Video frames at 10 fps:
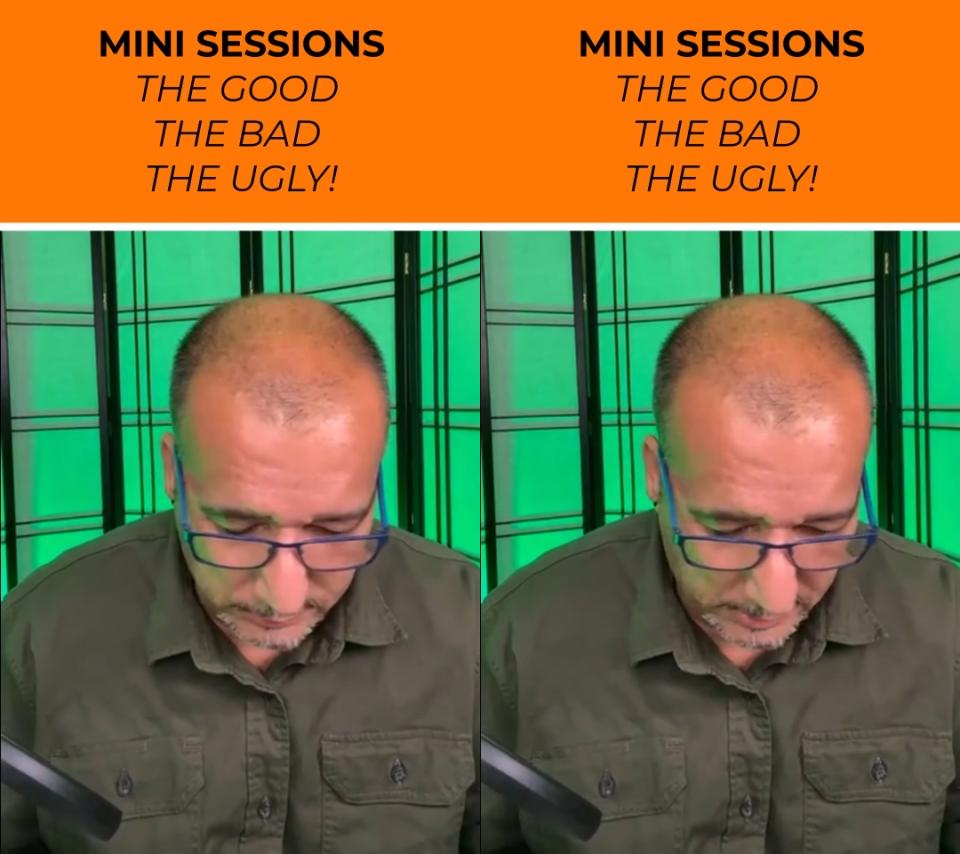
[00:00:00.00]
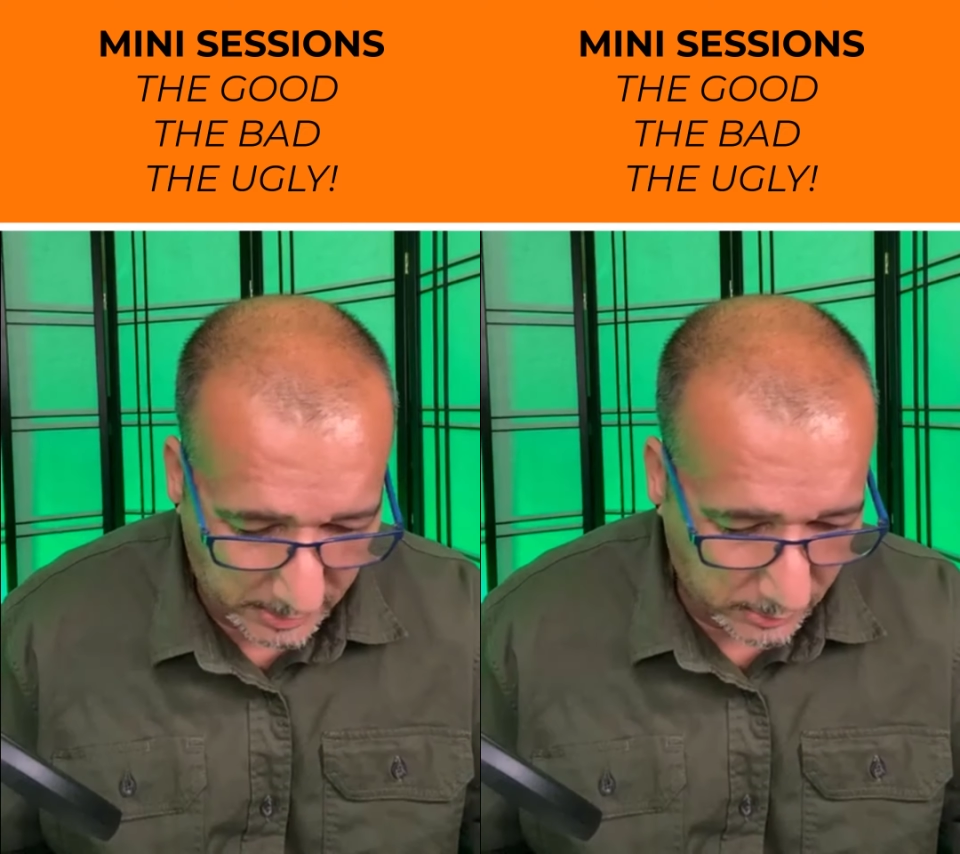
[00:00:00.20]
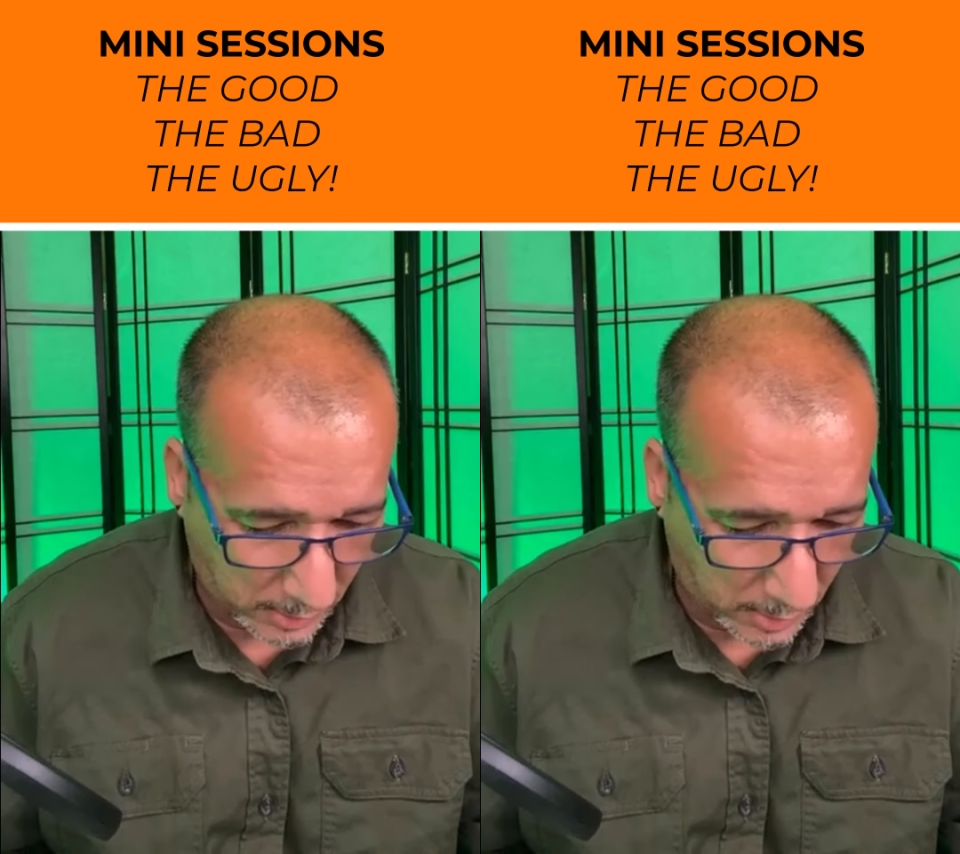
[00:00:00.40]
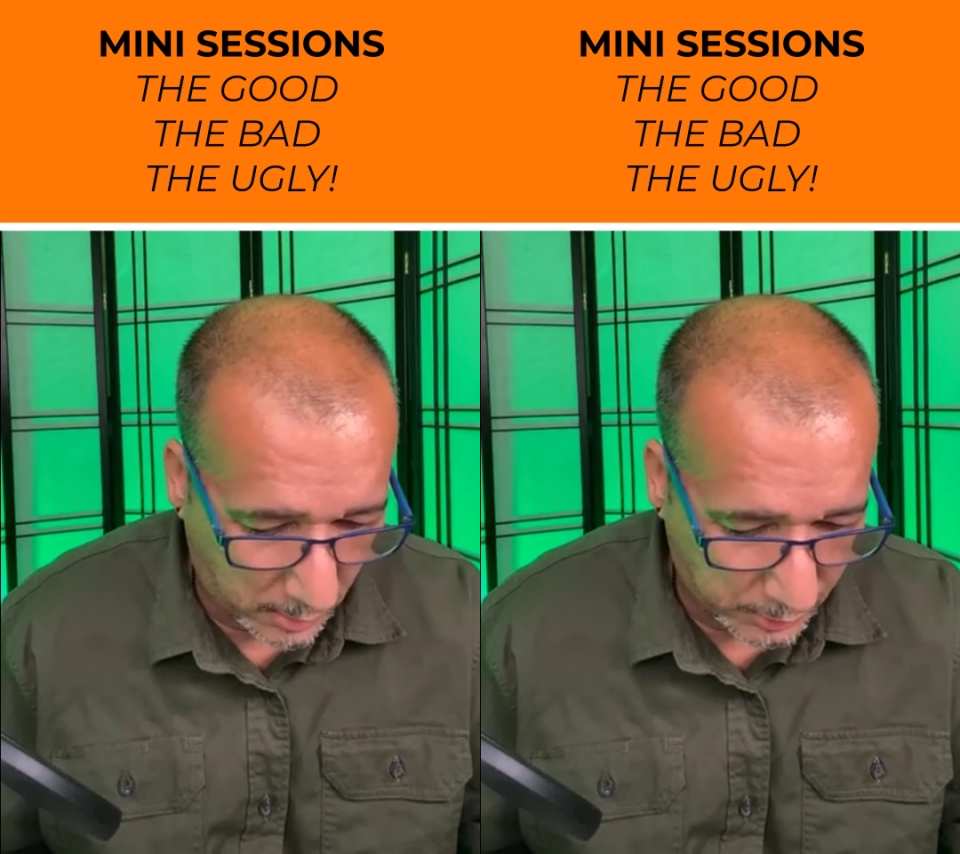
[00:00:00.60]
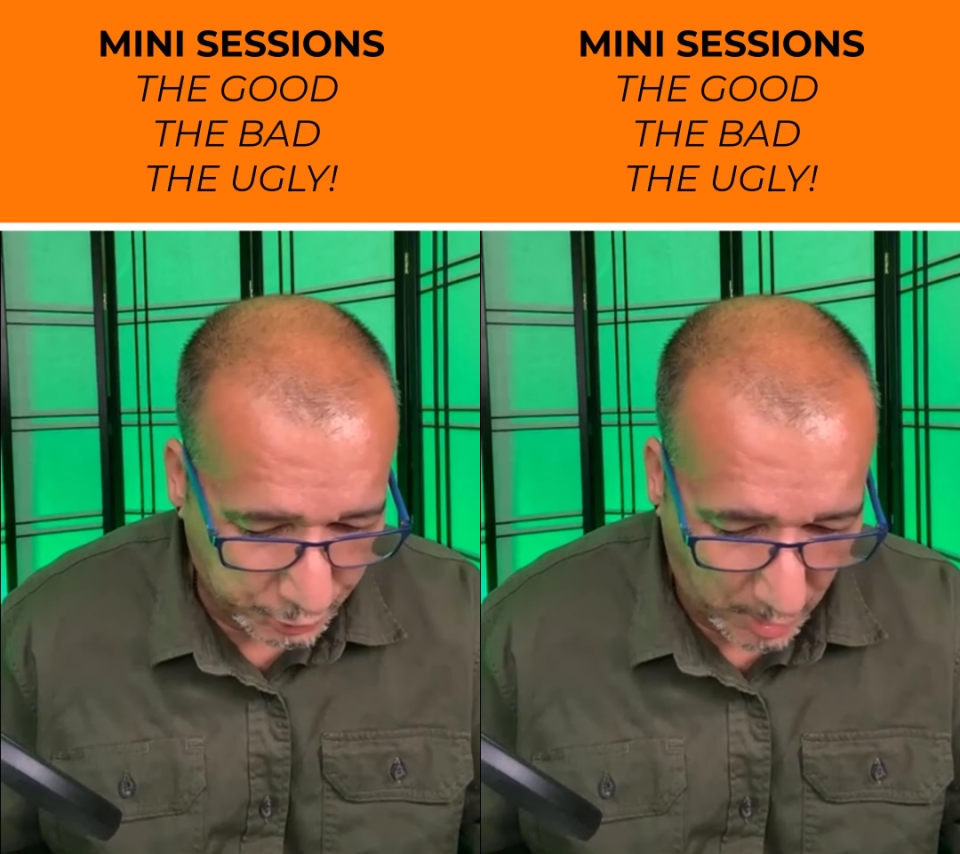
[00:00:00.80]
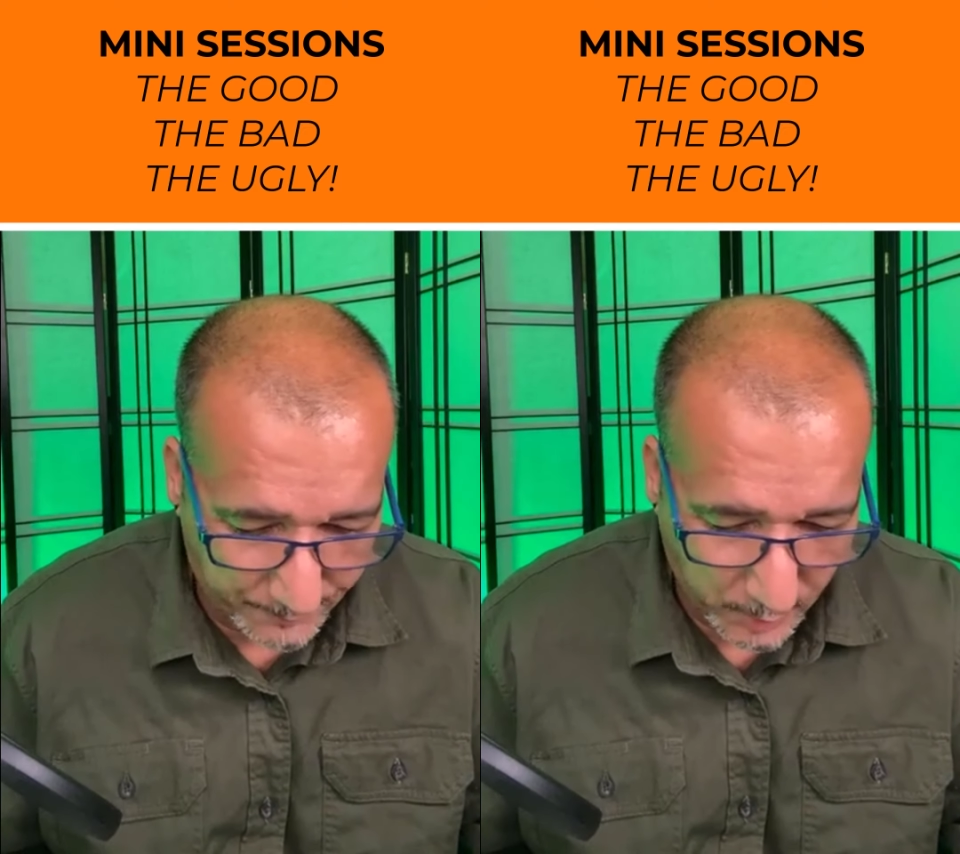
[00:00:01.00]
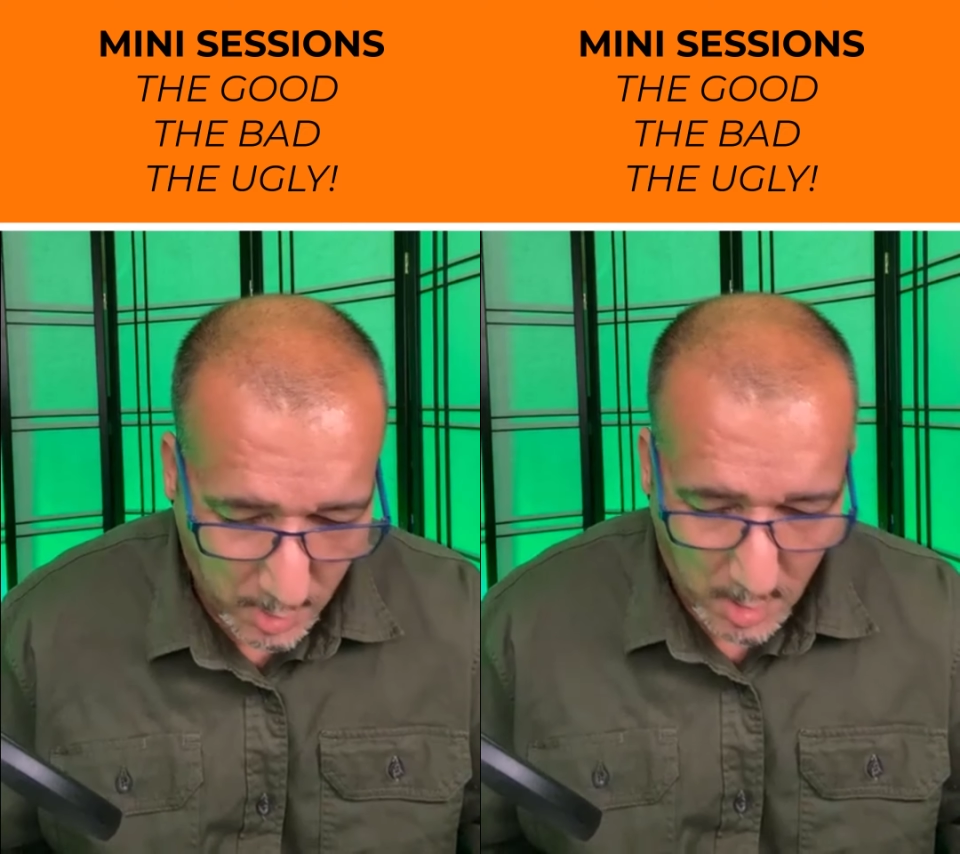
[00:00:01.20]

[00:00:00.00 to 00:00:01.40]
is at on the shop.